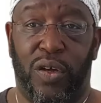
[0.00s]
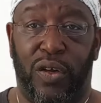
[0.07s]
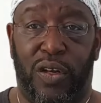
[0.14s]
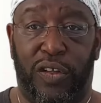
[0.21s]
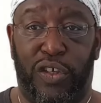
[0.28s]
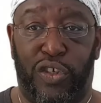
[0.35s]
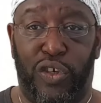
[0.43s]

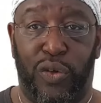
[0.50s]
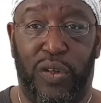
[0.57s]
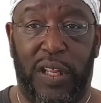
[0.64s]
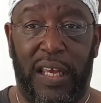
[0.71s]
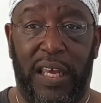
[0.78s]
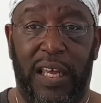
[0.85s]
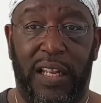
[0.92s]
this is you
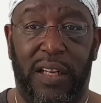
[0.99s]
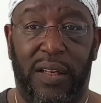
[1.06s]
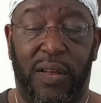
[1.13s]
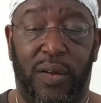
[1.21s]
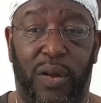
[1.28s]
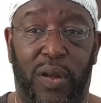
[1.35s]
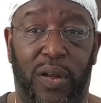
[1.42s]
digging,
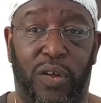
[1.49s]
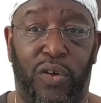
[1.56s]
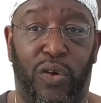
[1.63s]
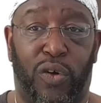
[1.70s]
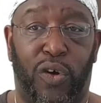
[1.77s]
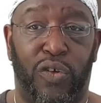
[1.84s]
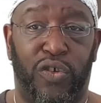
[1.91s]

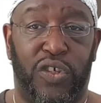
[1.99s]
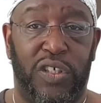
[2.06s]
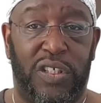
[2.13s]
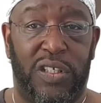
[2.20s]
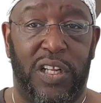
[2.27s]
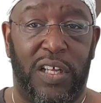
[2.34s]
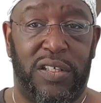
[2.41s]
your
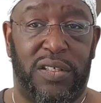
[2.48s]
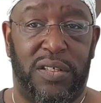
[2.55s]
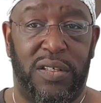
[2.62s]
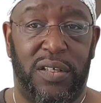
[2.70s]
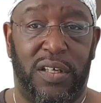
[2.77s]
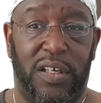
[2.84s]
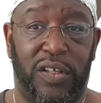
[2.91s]
consciousness
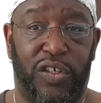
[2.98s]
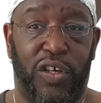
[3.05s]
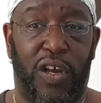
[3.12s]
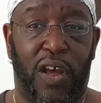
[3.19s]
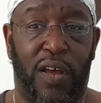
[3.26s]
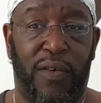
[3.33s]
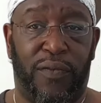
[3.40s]
is
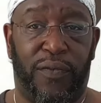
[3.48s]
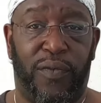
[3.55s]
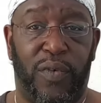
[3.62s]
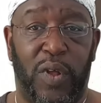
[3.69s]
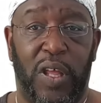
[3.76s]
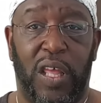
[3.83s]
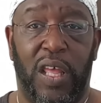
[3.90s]
the earth,
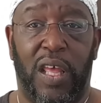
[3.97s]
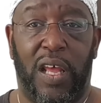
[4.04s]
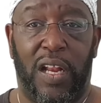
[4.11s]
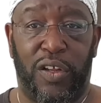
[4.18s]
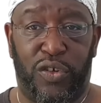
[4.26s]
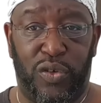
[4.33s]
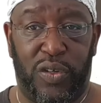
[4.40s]

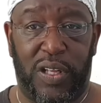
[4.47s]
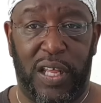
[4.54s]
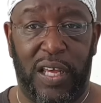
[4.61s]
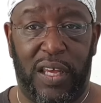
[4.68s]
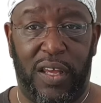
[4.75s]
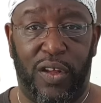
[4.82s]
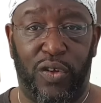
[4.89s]
and as you
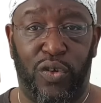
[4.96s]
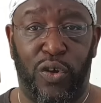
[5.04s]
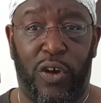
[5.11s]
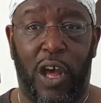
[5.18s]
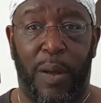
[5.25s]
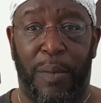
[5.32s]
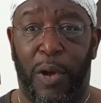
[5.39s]
dig, you
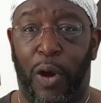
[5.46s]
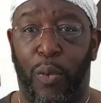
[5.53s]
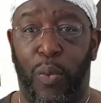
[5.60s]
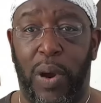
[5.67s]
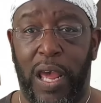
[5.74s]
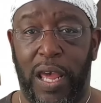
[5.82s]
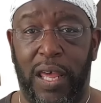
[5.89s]
come
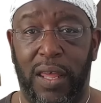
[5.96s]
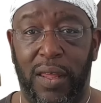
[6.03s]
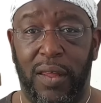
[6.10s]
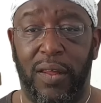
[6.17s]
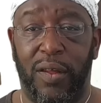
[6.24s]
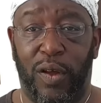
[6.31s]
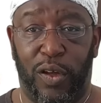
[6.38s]
aware,
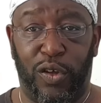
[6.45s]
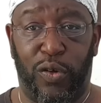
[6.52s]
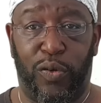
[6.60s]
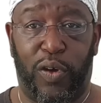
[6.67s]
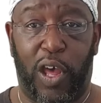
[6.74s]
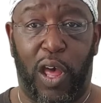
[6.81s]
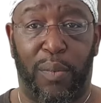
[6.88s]

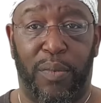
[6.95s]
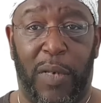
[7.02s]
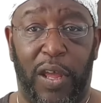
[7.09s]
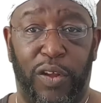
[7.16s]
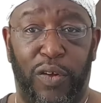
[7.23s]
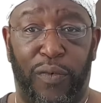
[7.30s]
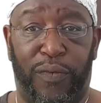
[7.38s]
you come
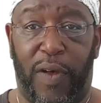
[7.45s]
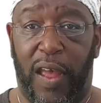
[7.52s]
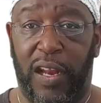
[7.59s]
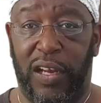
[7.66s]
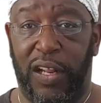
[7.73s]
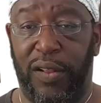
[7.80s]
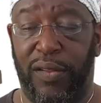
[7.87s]
and you
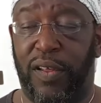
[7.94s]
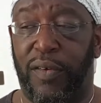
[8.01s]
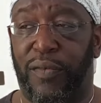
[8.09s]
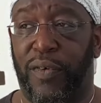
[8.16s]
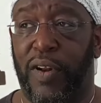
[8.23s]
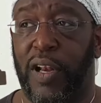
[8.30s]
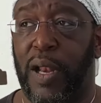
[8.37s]
find these
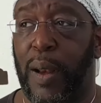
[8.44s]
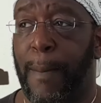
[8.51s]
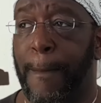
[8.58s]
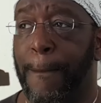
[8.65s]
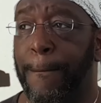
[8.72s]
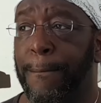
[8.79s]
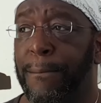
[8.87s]
different
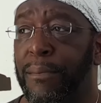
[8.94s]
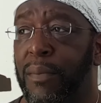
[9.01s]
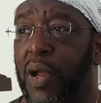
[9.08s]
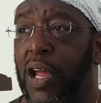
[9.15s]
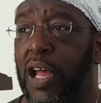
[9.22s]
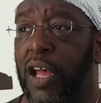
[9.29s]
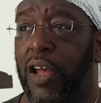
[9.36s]

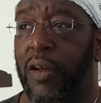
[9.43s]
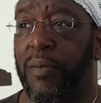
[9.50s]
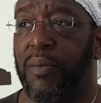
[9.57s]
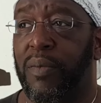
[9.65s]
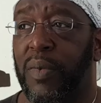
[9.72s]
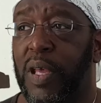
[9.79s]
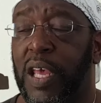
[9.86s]

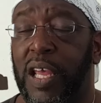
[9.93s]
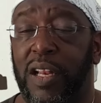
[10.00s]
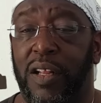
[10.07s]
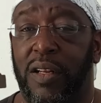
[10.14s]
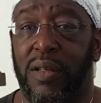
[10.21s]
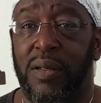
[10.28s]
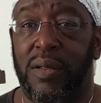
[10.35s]

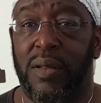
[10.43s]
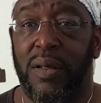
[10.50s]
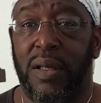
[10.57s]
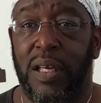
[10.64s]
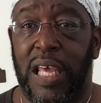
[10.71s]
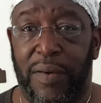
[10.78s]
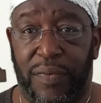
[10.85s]
hidden
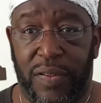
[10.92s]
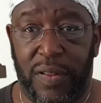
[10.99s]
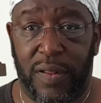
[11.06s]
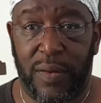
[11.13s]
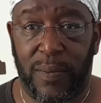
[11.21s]
gifts.